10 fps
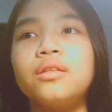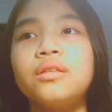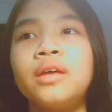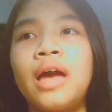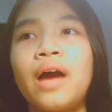
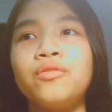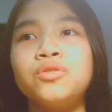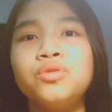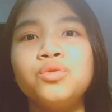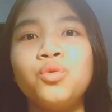they have
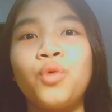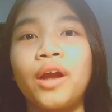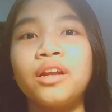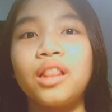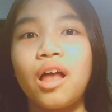to
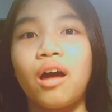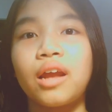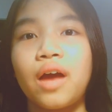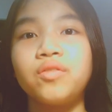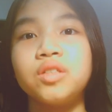run a lot. I
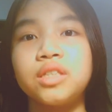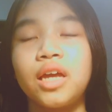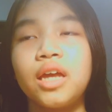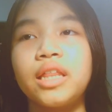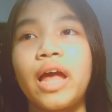have to
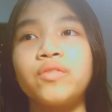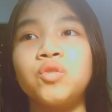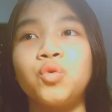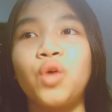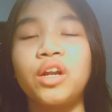say they have to
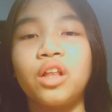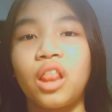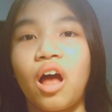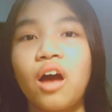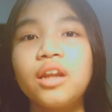run a
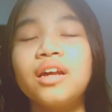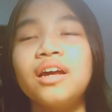lot,